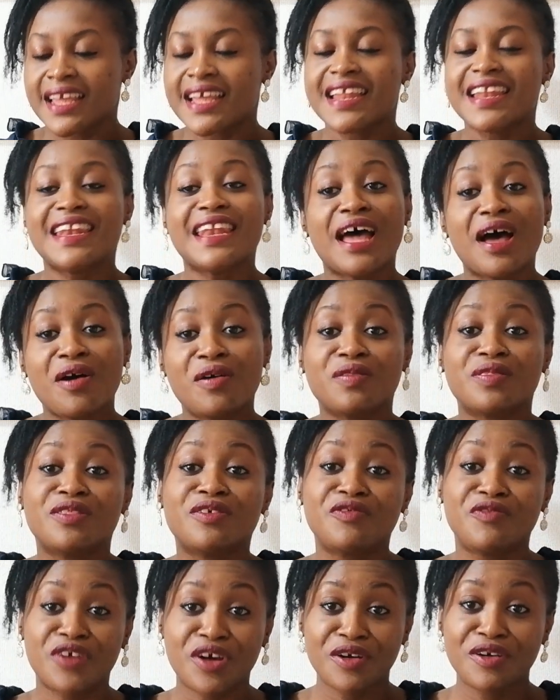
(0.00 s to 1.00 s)
Now, the
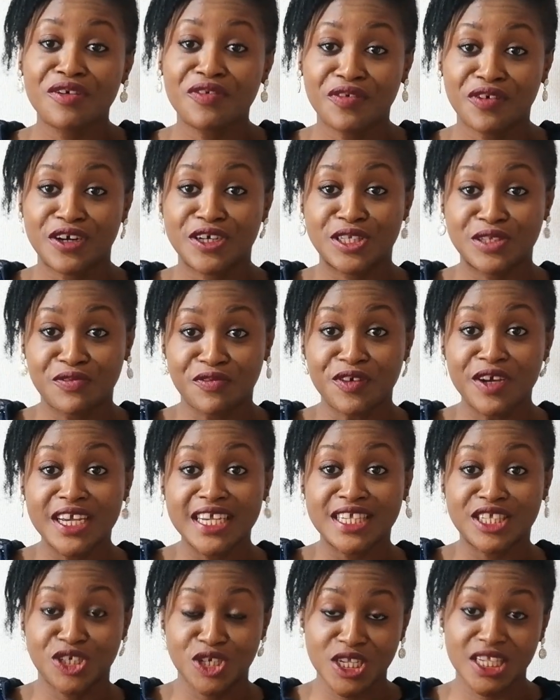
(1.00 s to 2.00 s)
very first
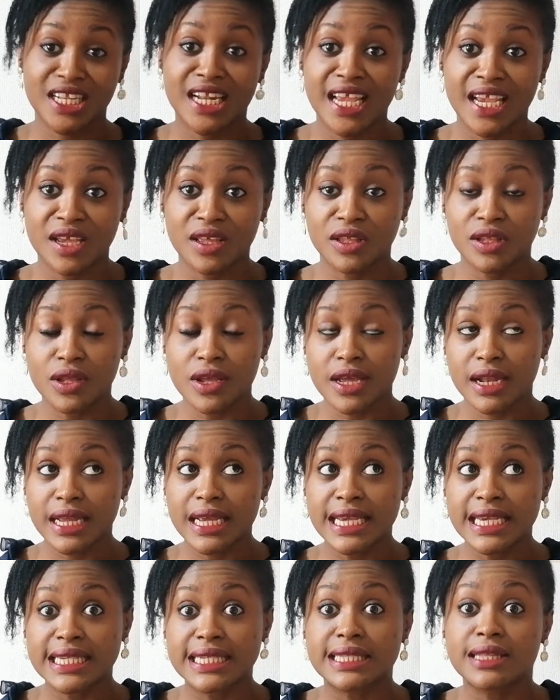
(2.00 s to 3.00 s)
phase, just like you said,
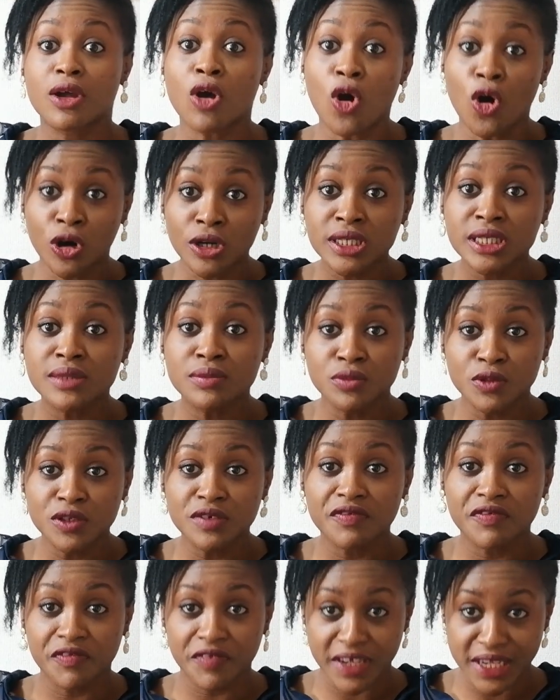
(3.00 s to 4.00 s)
is the honeymoon
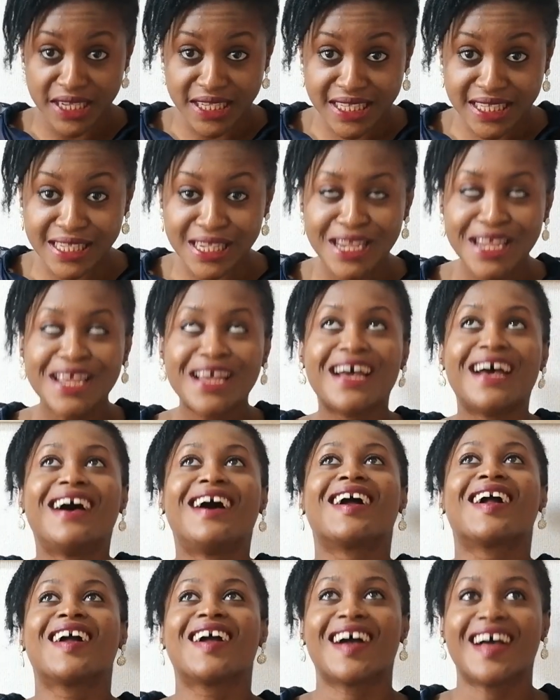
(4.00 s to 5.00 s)
phase.
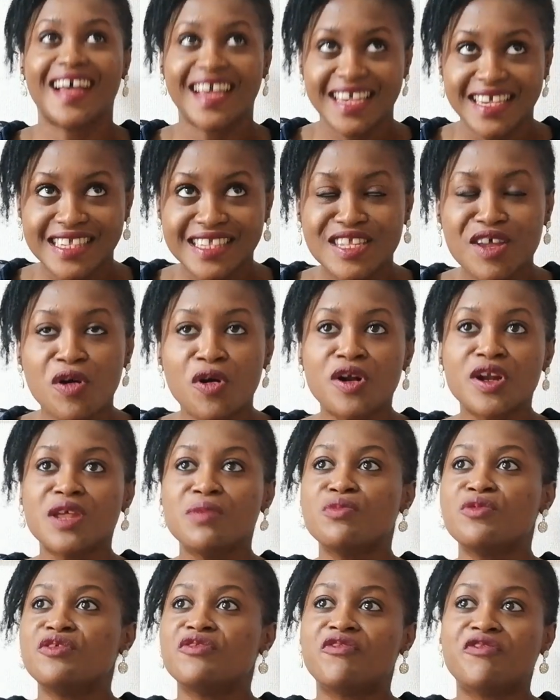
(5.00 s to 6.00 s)
Guys, the
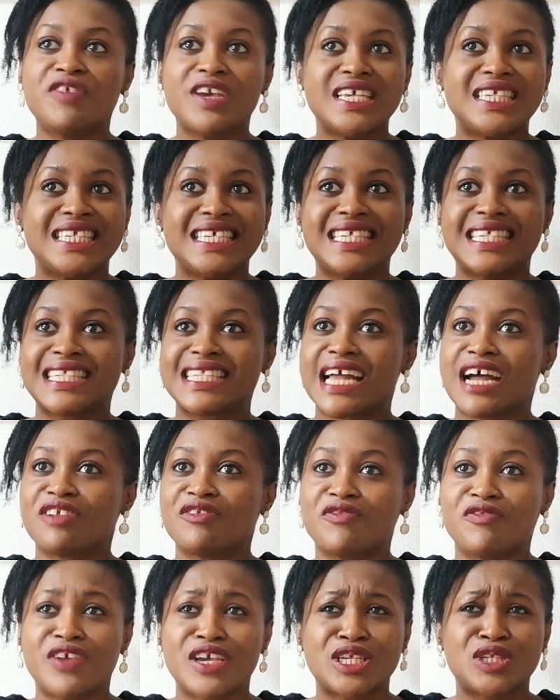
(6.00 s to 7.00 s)
honeymoon phase is that
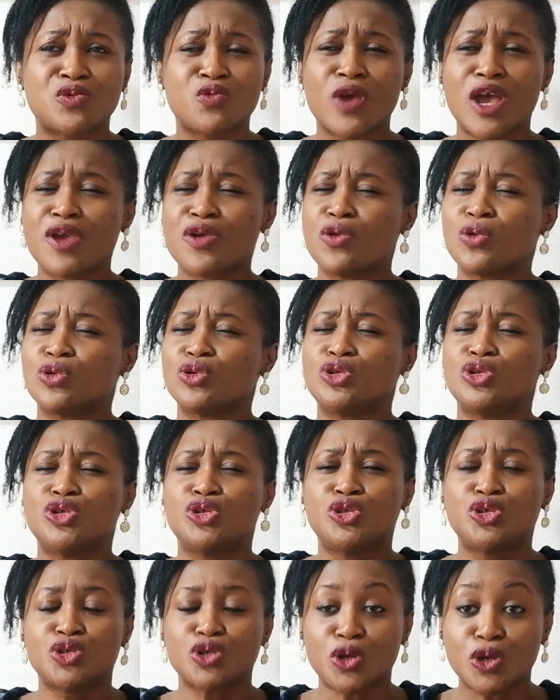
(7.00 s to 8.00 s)
phase where you're
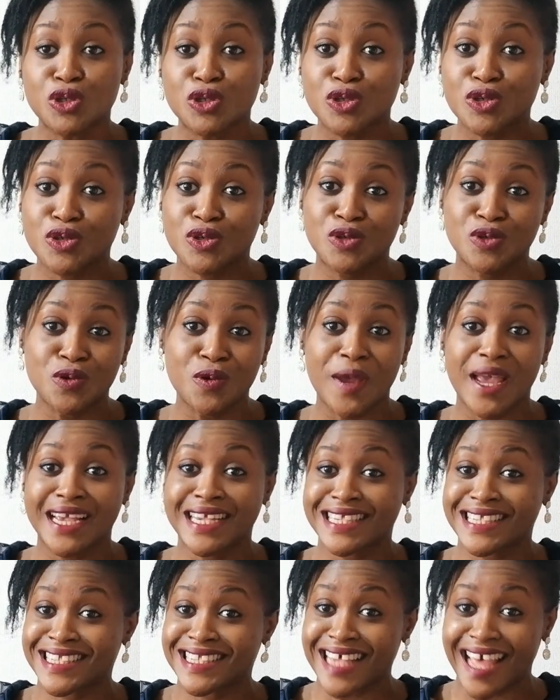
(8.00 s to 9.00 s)
just so
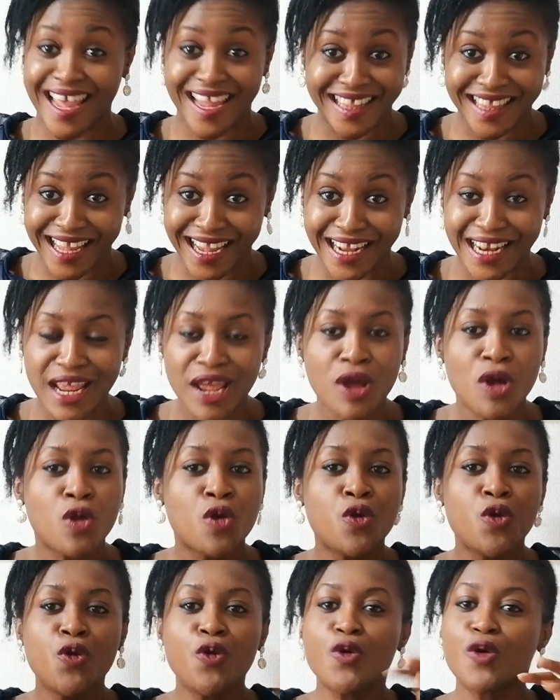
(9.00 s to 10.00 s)
excited.
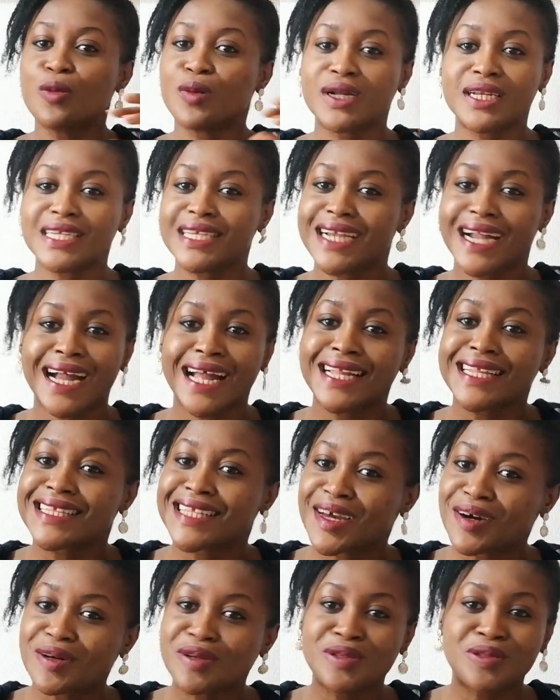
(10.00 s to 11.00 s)
Nobody can
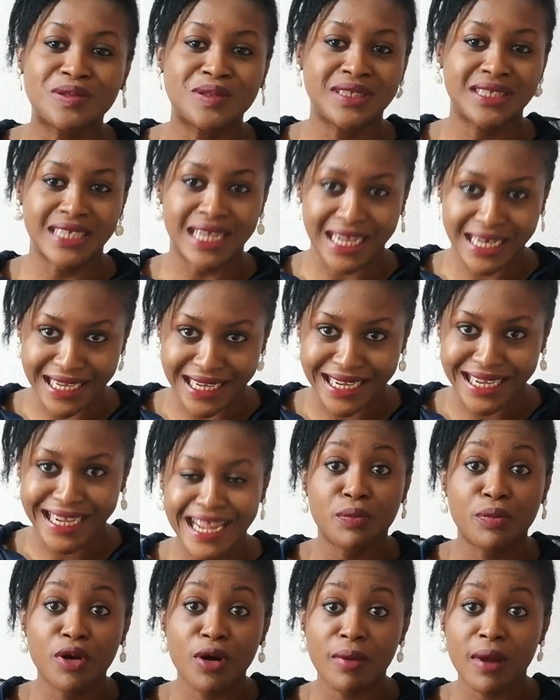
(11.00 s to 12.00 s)
tell you nada.
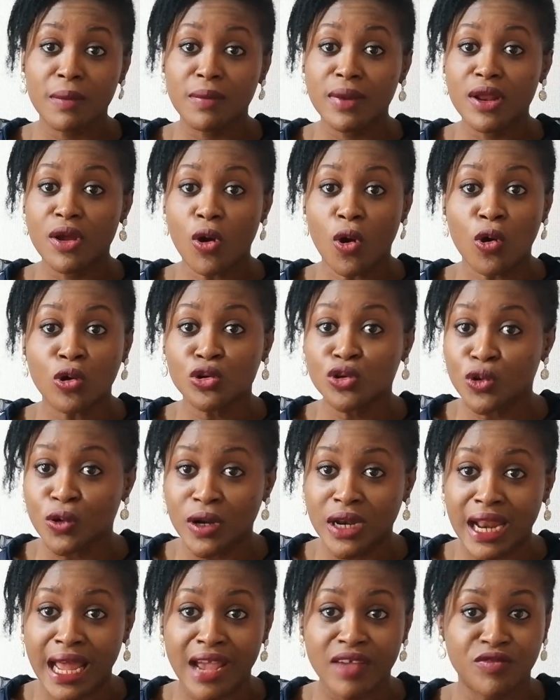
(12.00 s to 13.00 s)
Probably all your
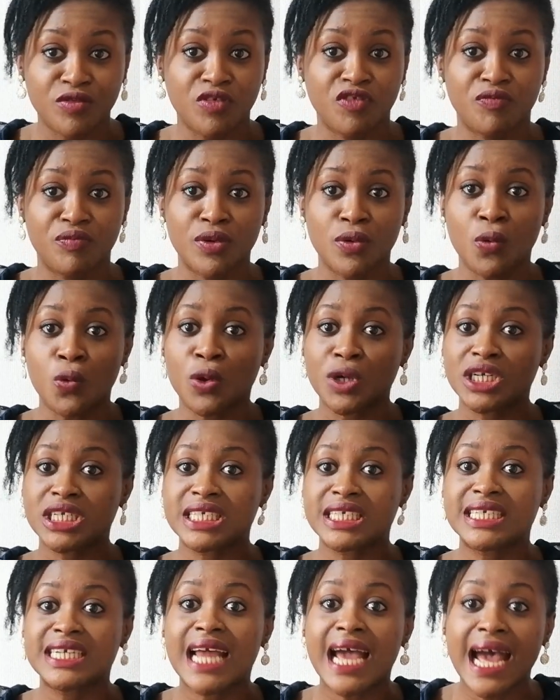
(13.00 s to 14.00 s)
life you've been
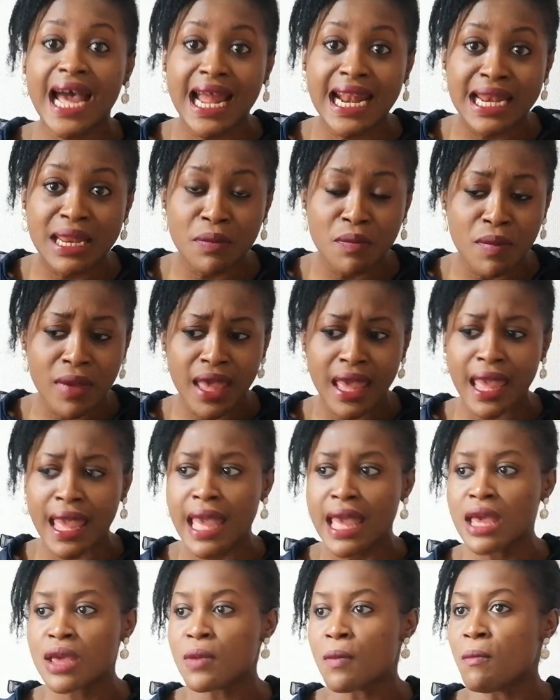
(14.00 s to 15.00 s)
watching anime,
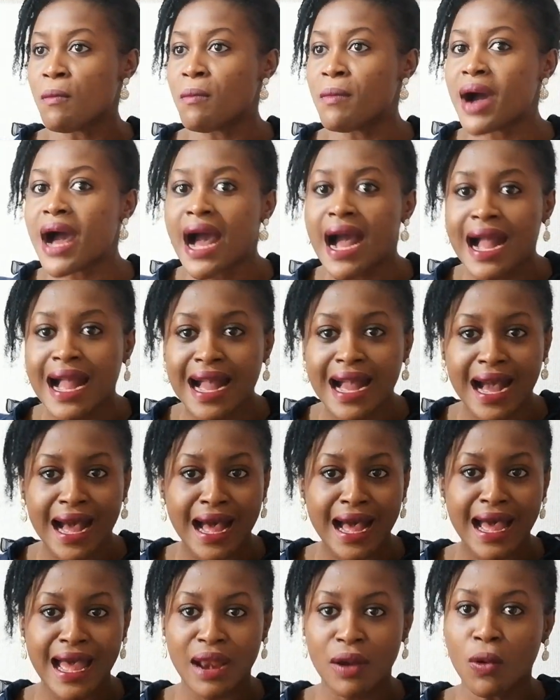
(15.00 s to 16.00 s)

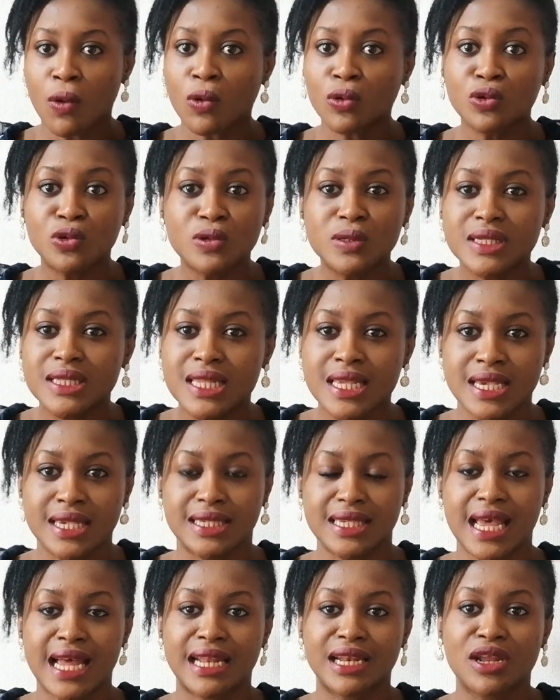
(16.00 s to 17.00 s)
manga, and all those
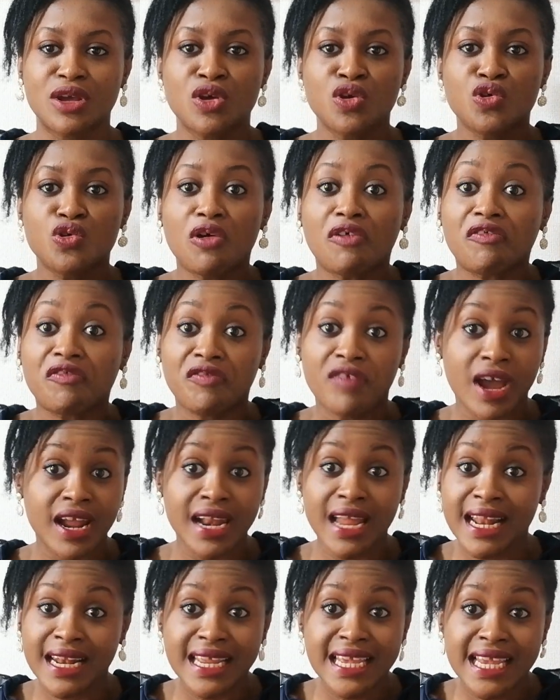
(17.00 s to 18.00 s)
things, and you're
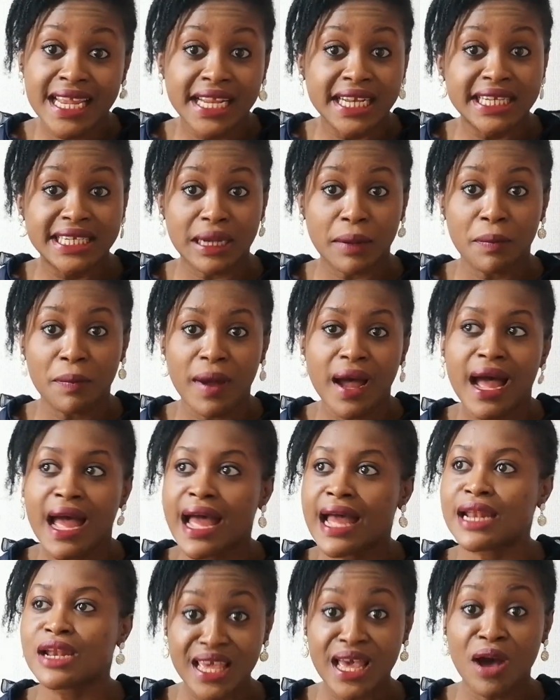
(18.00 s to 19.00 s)
finally in
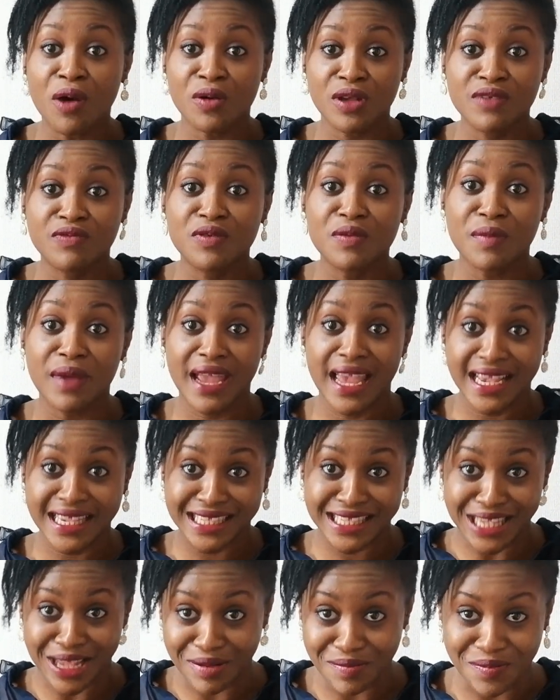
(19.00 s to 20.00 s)
Japan. I'll give you my
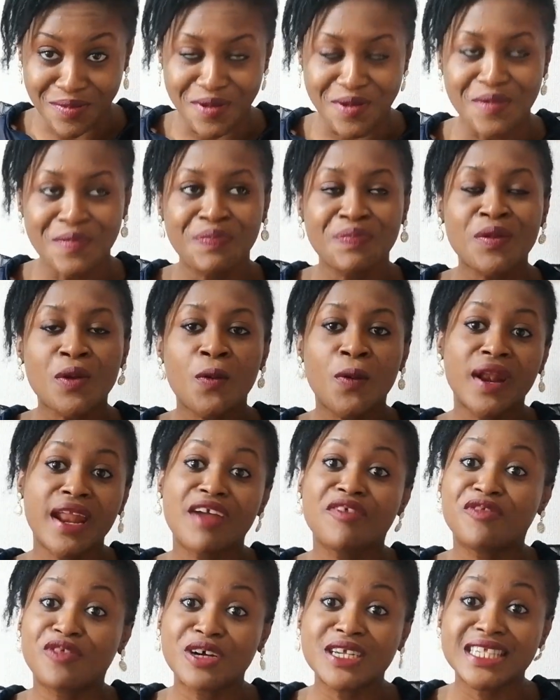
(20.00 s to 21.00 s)
example. When I
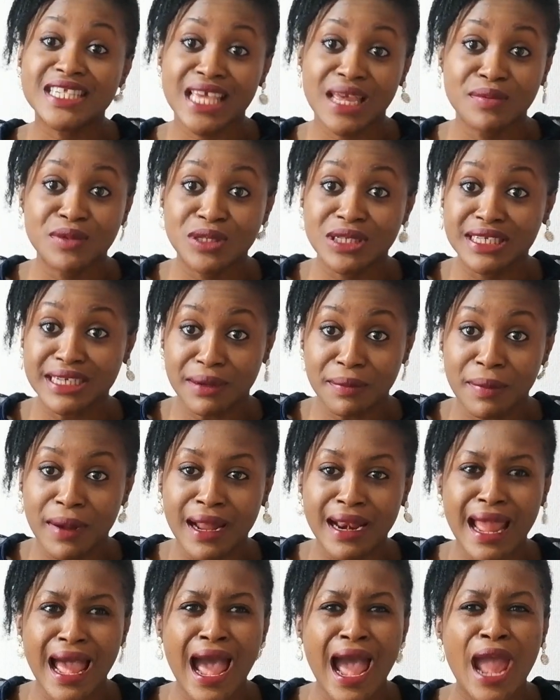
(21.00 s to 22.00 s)
first came to
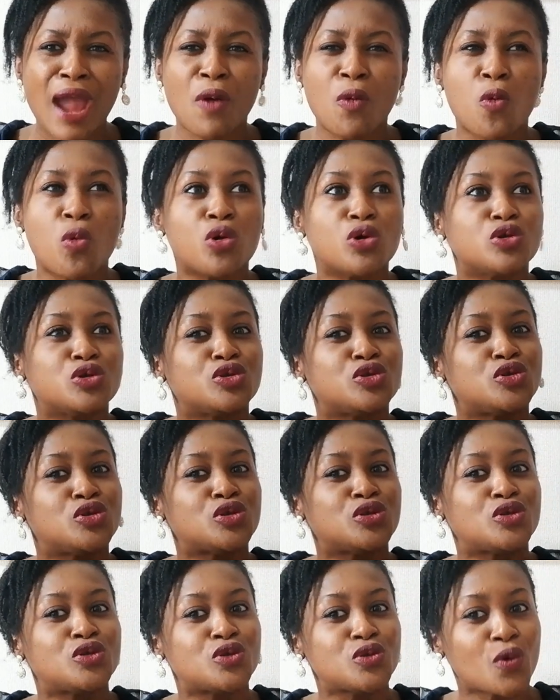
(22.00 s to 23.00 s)
Japan, I was
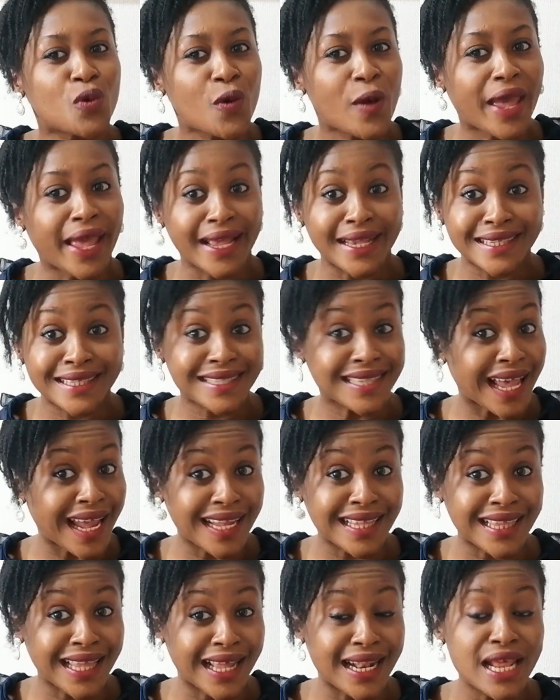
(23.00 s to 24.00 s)
so
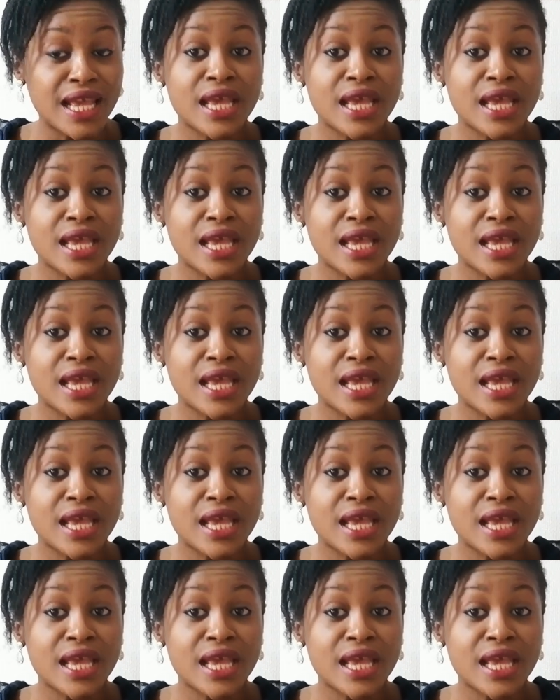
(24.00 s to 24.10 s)
excited.